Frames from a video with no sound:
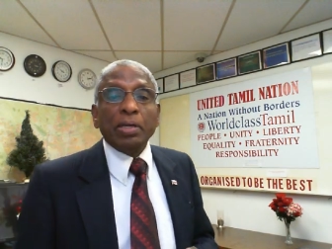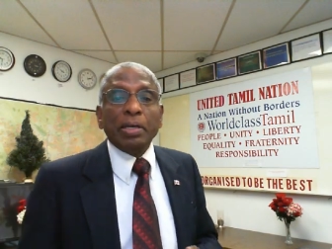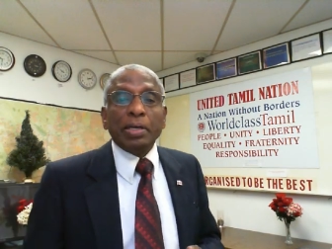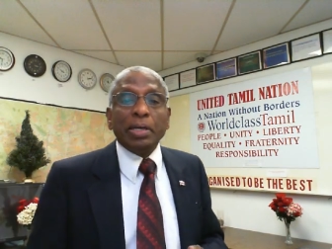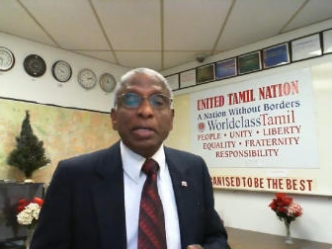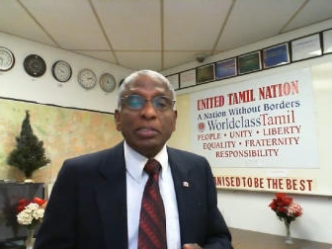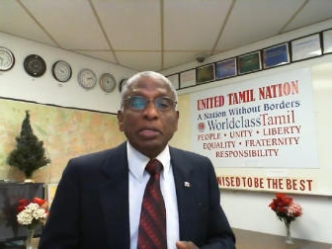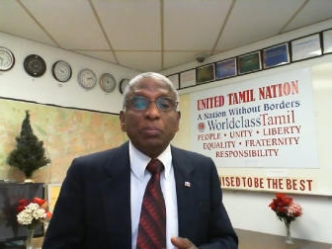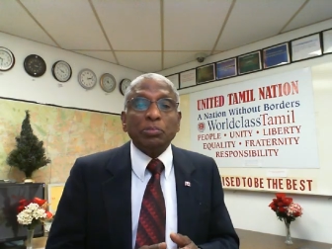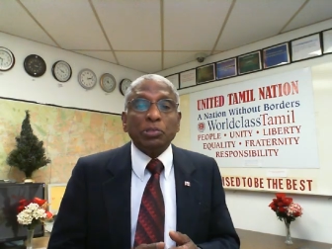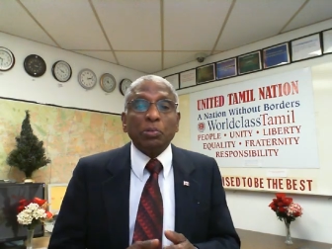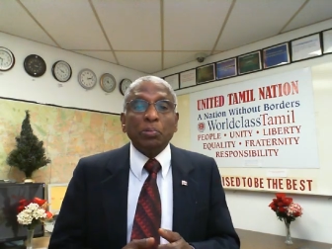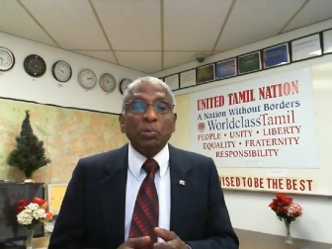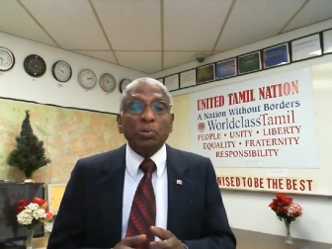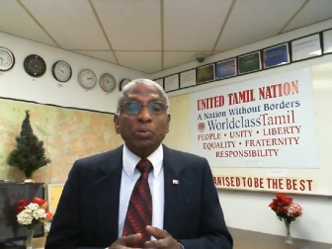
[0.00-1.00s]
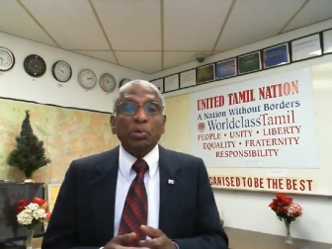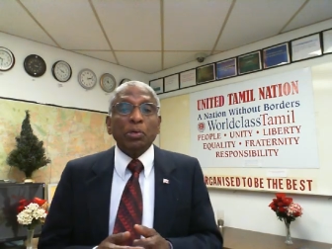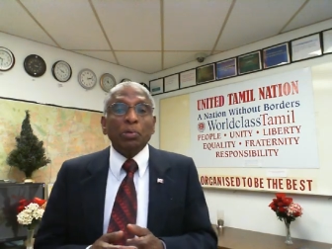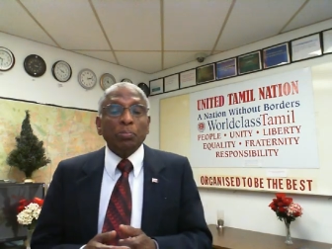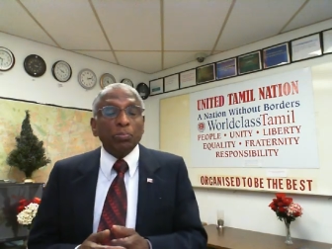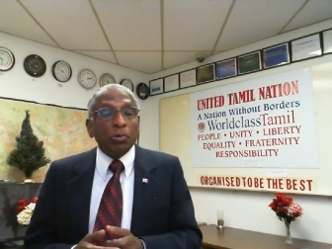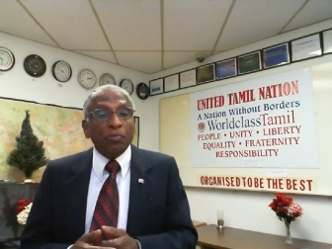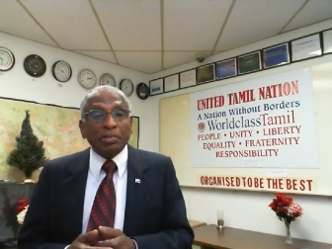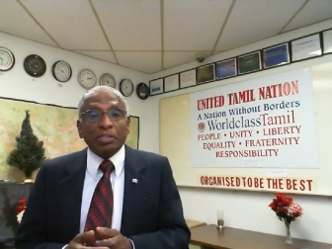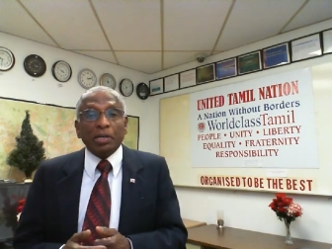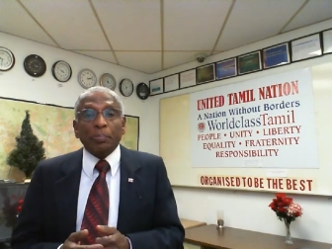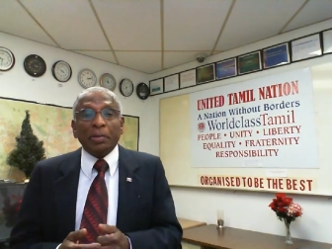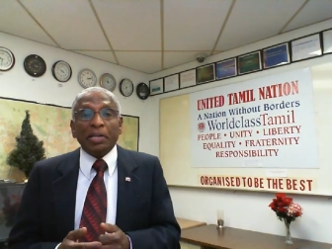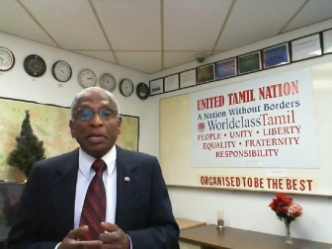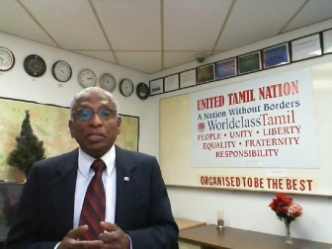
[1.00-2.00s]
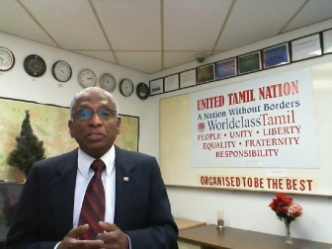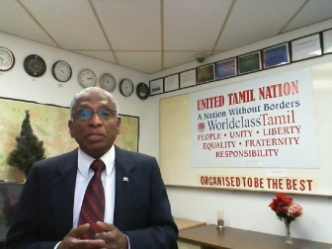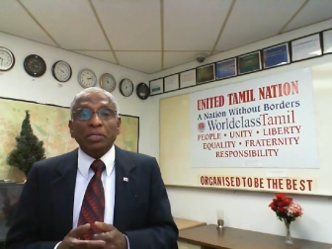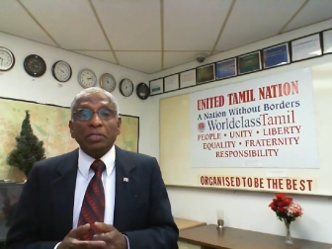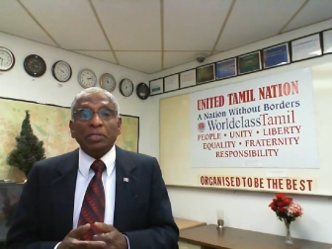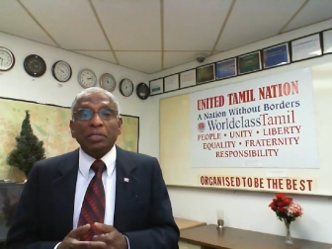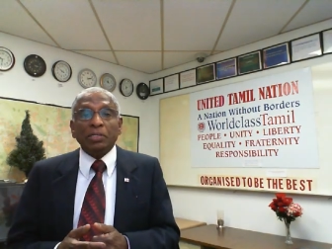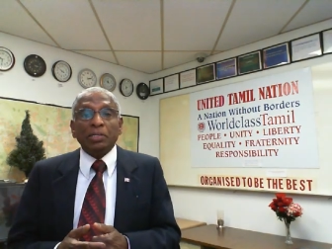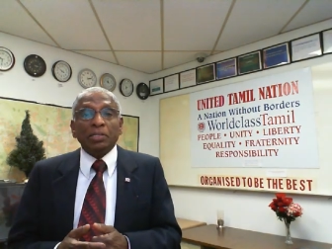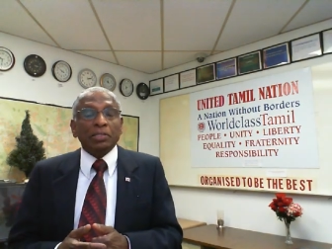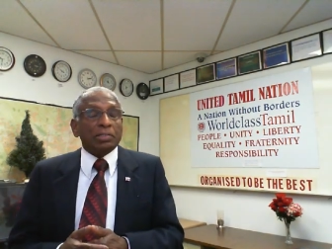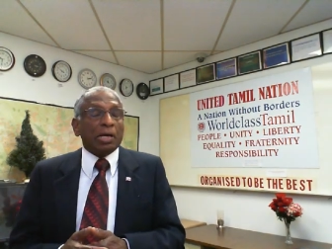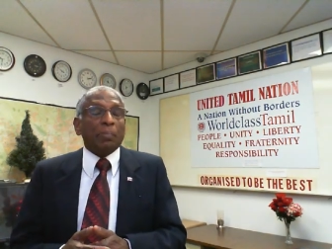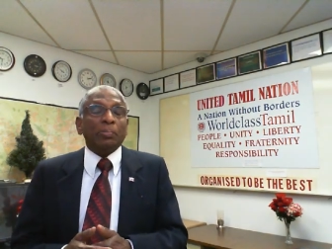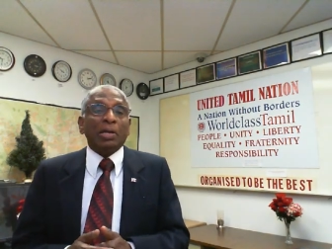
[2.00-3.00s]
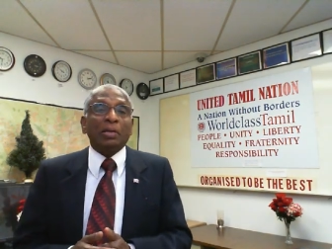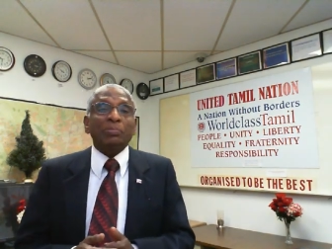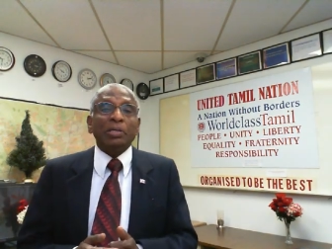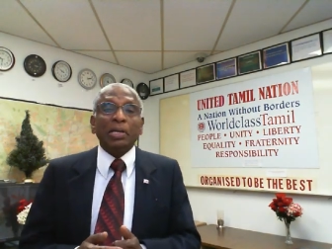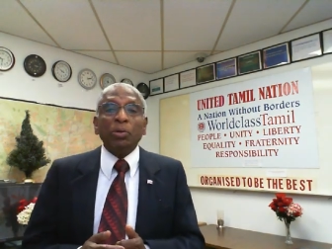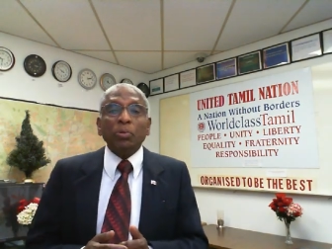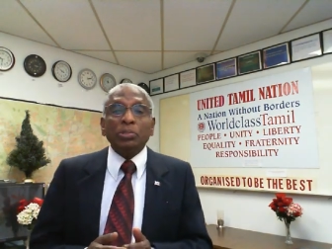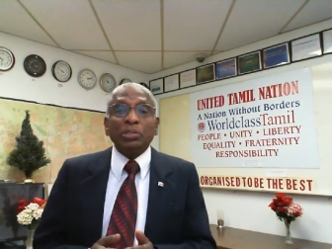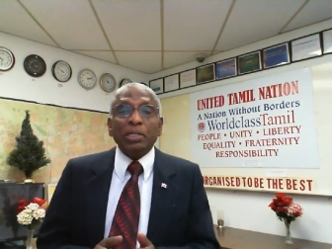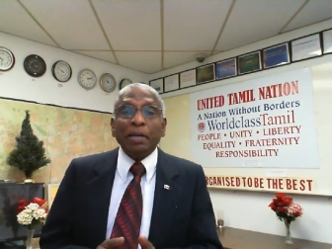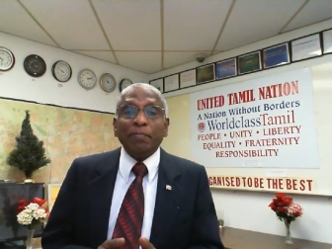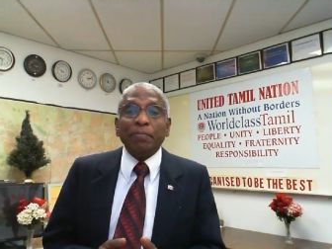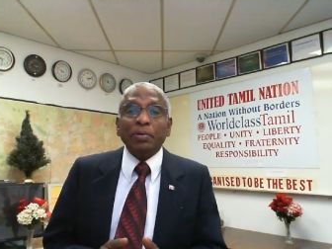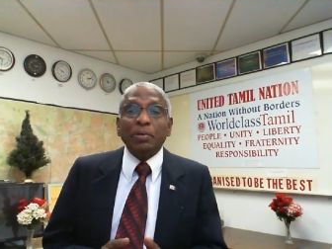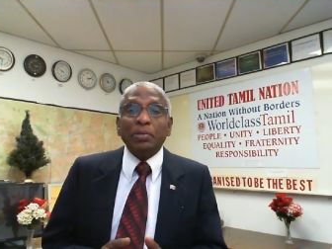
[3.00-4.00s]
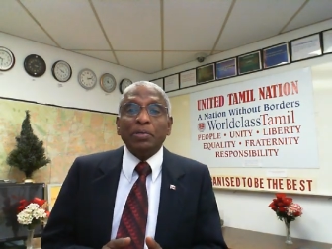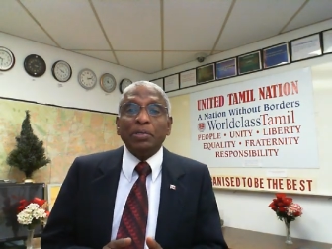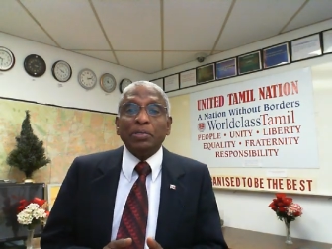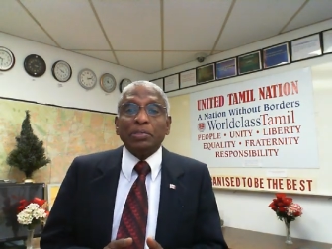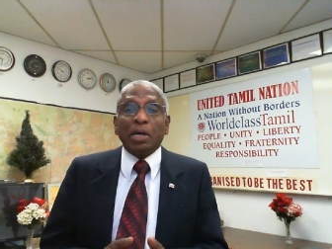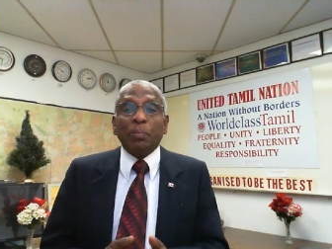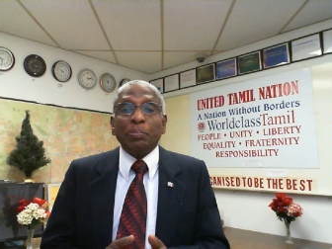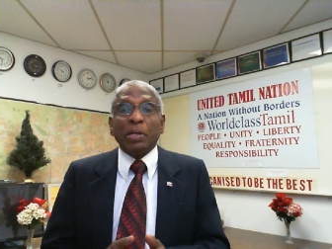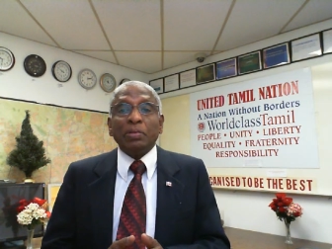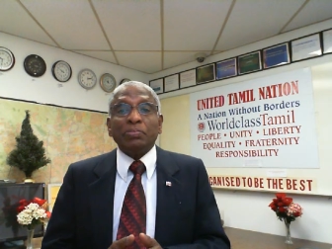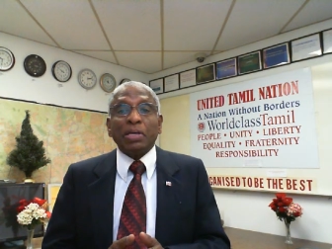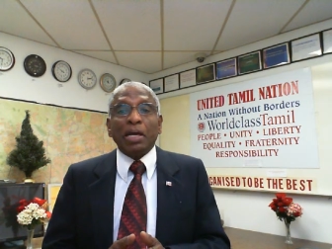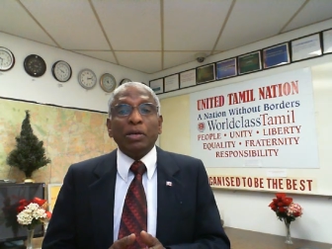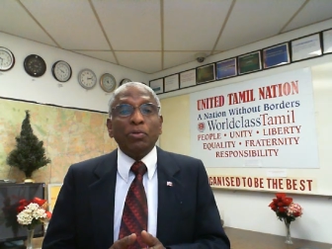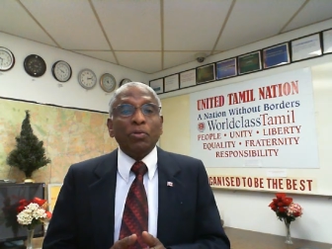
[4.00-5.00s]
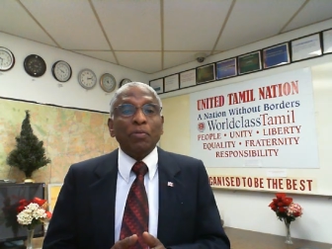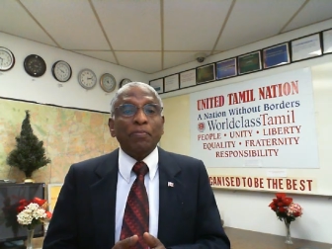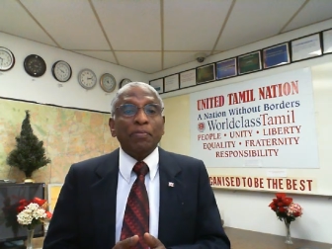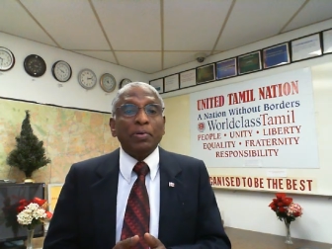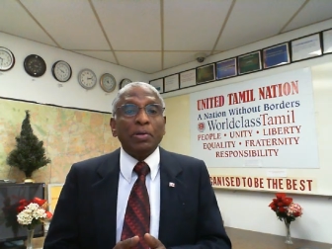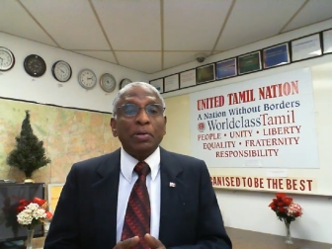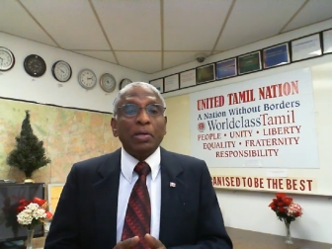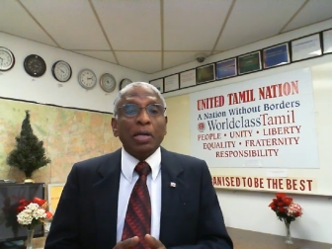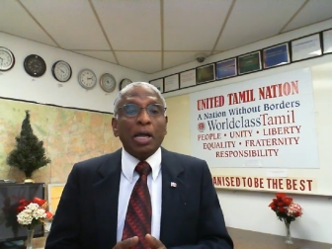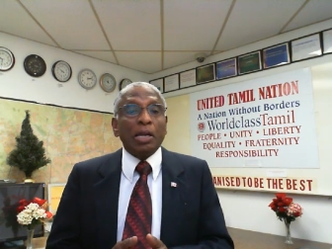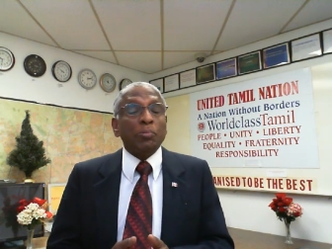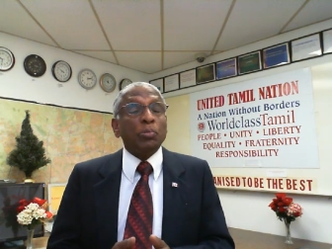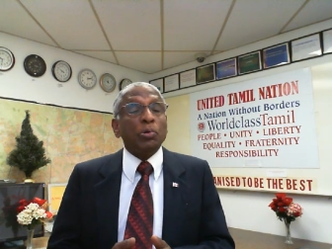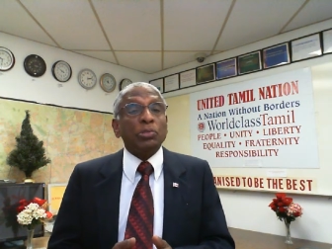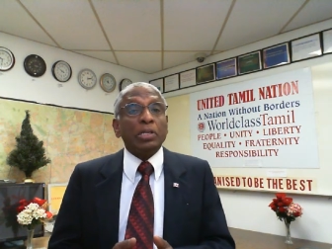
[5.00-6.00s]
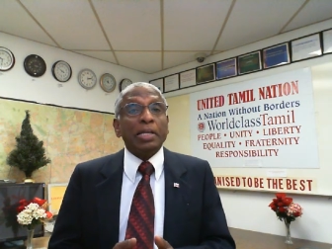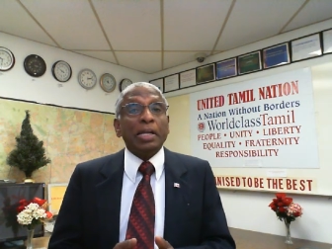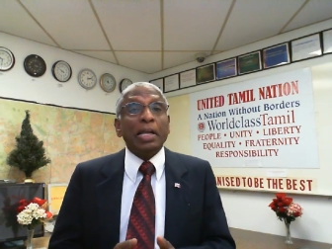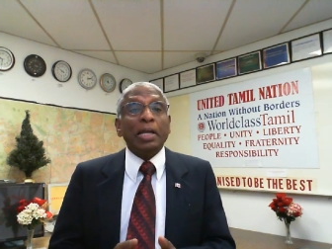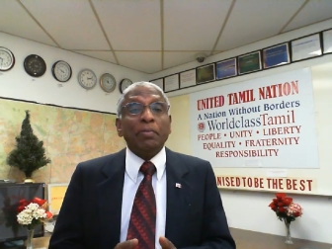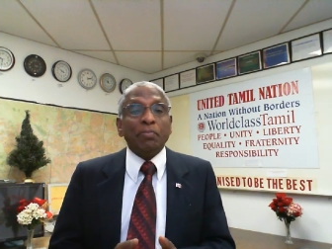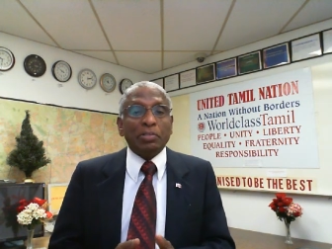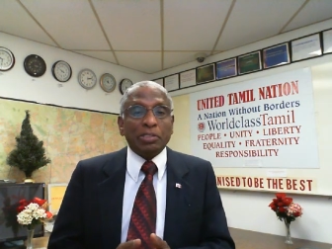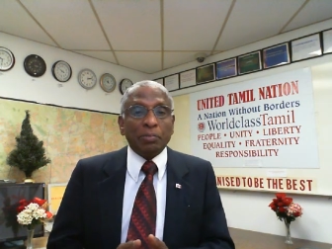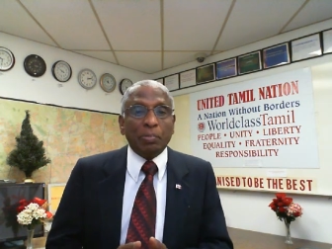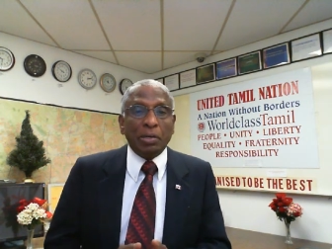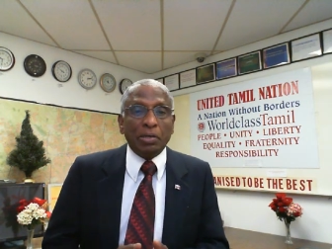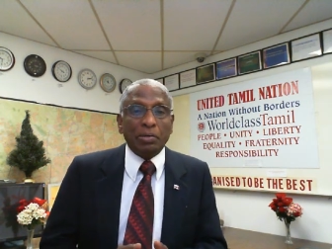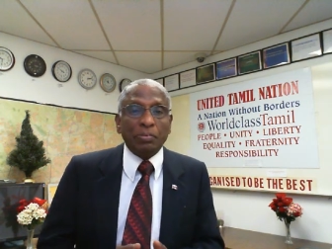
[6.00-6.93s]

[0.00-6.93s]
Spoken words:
He seems to move with trepidation, sometimes elusive, sometimes aloof, and mostly invisible.